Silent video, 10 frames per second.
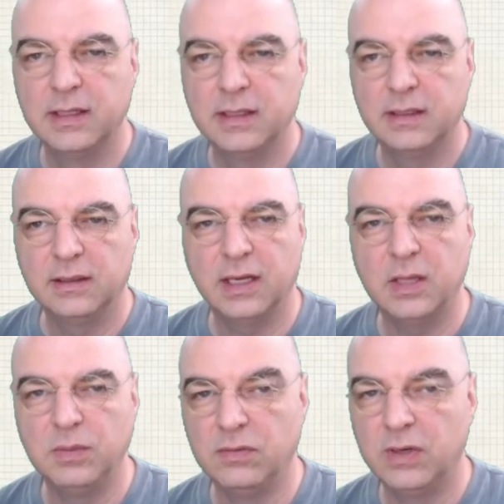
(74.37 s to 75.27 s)
that
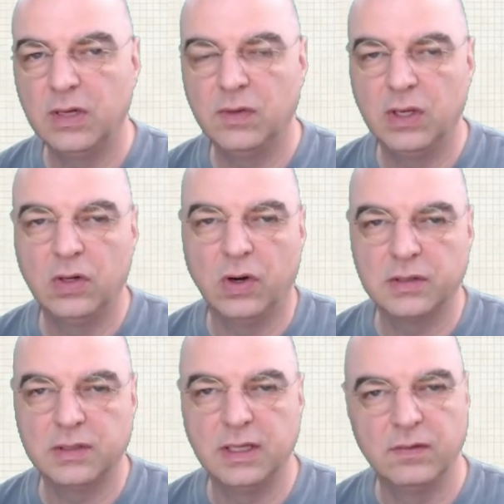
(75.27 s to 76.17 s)
can be very, very
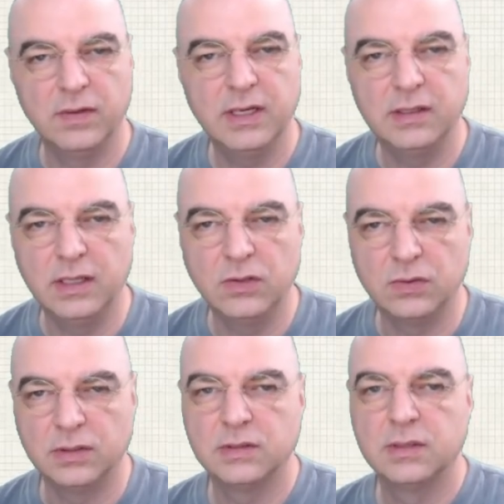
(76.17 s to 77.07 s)
costly and very
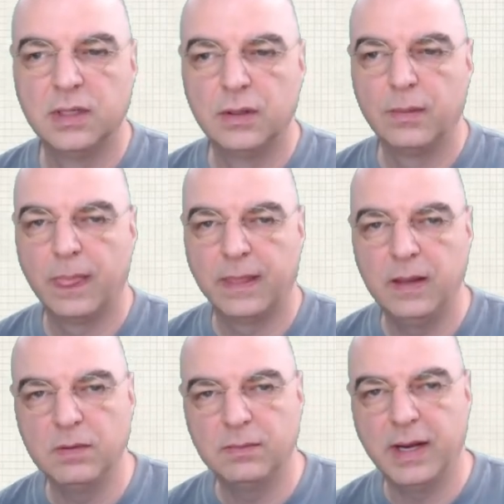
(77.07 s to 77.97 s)
dangerous.
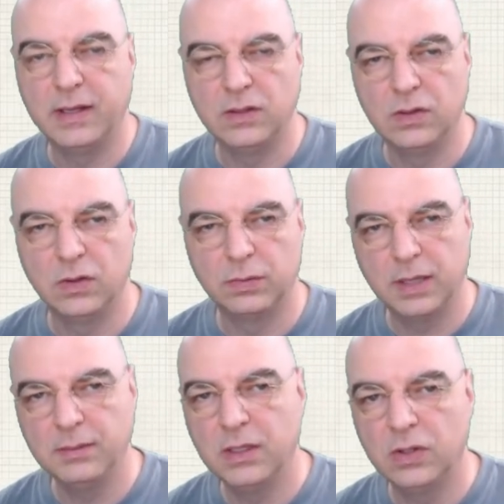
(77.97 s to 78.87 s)
Keep in mind, your
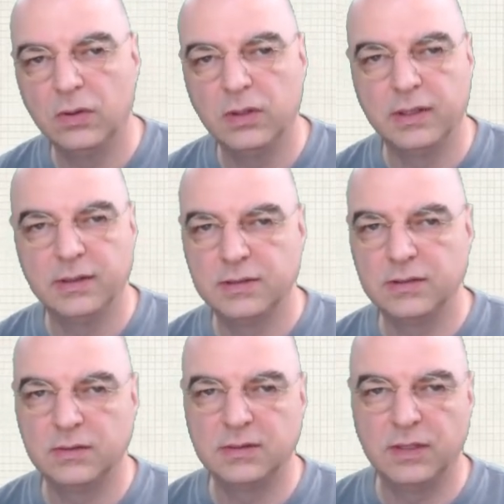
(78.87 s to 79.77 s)
primary goal is
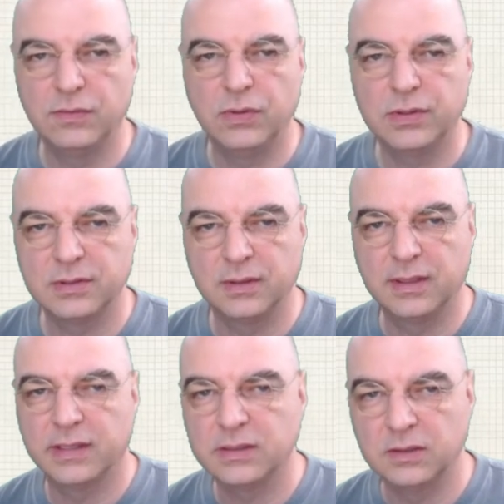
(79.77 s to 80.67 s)
to stay focused on
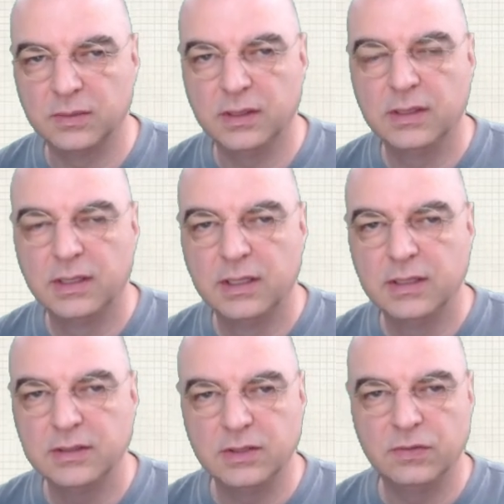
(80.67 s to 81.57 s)
customer,
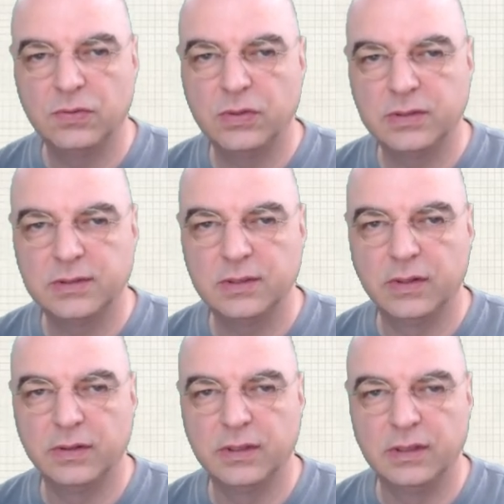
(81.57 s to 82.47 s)
stay focused
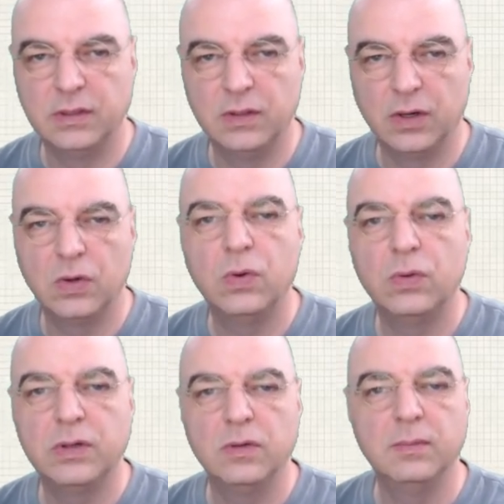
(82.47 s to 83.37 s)
on the
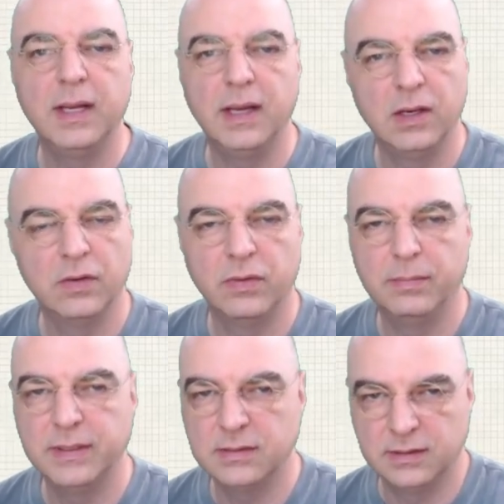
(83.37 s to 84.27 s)
core domain of the
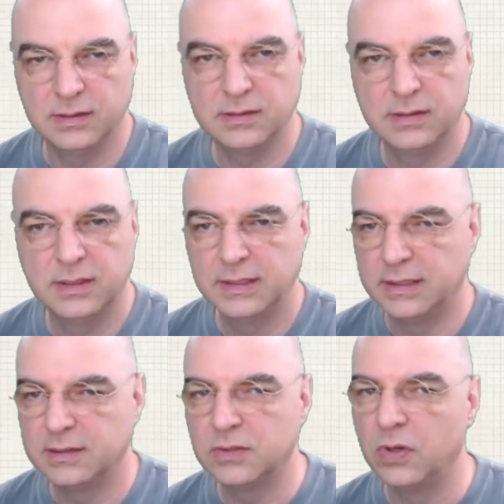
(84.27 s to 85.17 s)
business.
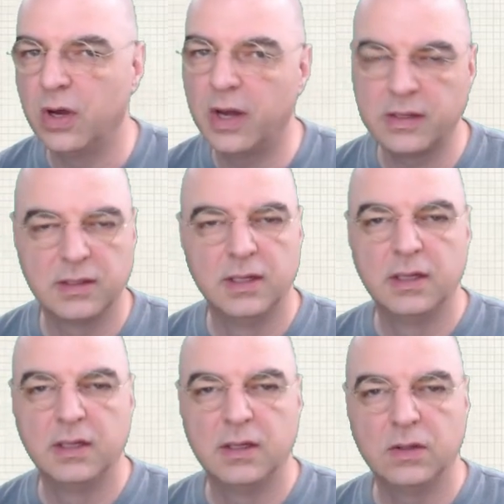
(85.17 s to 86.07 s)
It's not
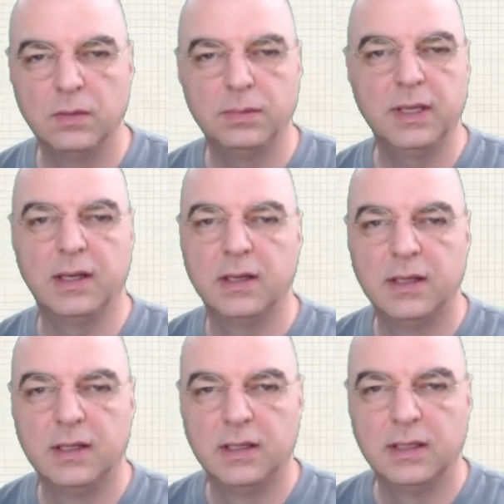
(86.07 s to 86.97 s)
to pick
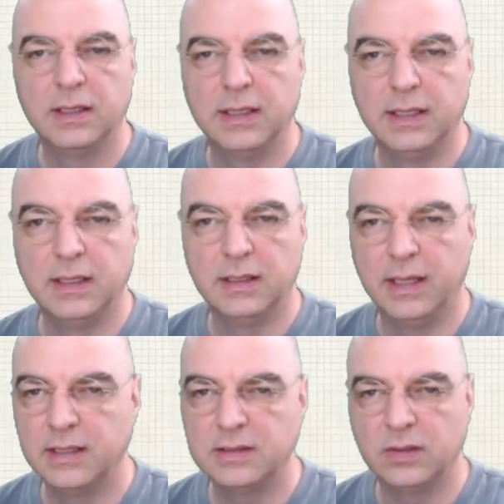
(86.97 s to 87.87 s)
the
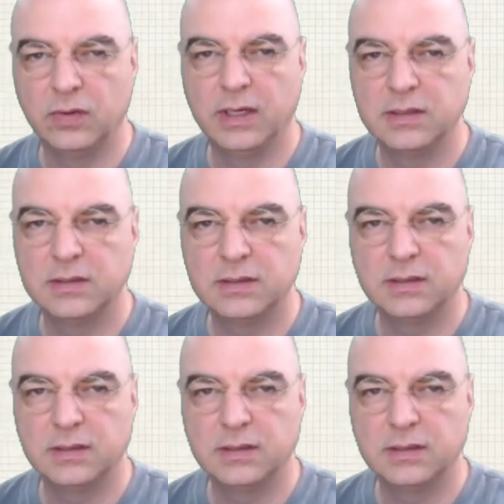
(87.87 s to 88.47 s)
latest and greatest